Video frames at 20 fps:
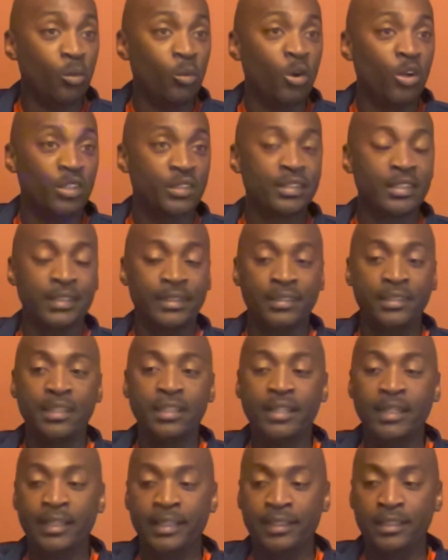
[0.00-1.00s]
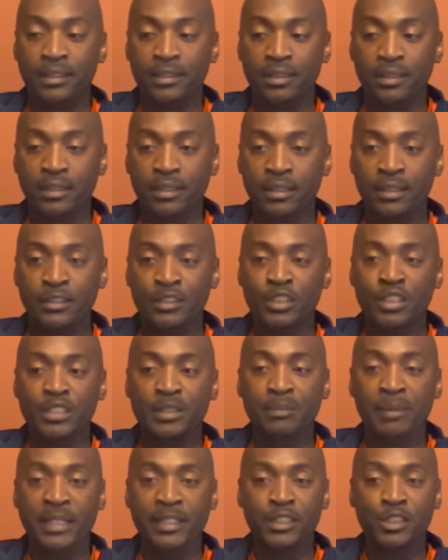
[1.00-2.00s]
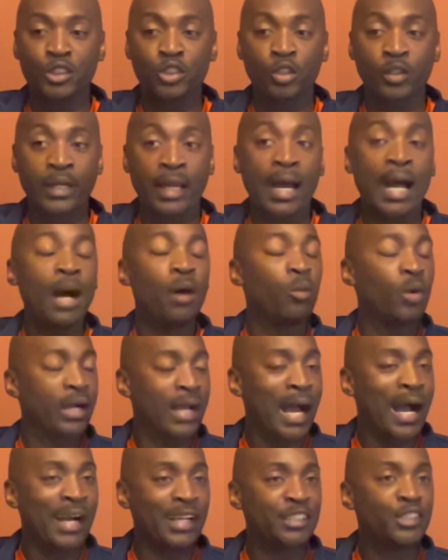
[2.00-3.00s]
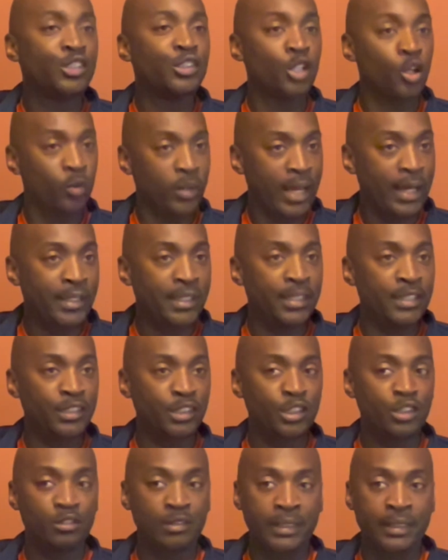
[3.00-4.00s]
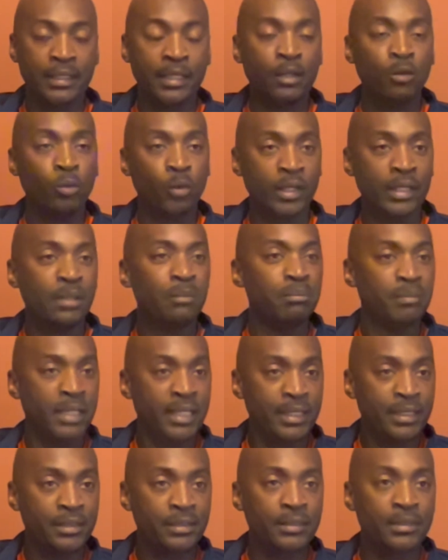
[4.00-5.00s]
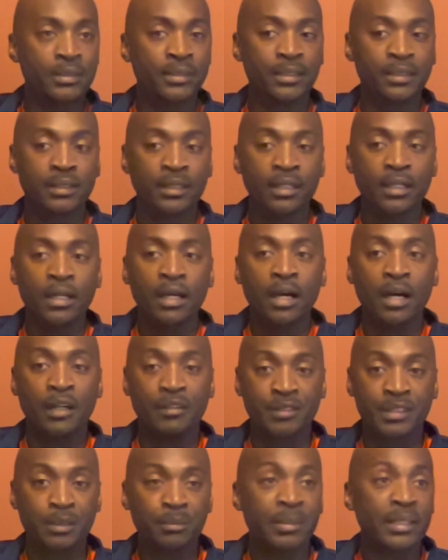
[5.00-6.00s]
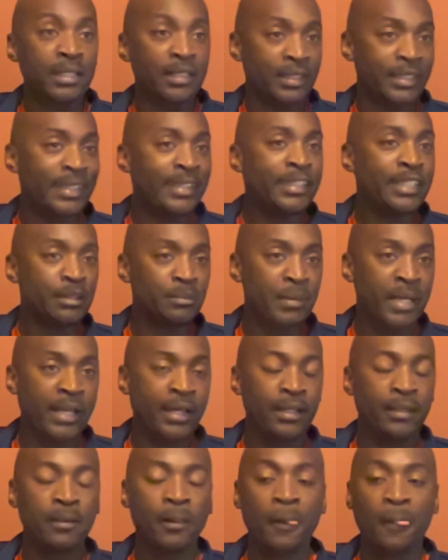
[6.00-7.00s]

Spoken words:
walked in, and just making sure that our guys know that history and what it means to be a Lincoln man.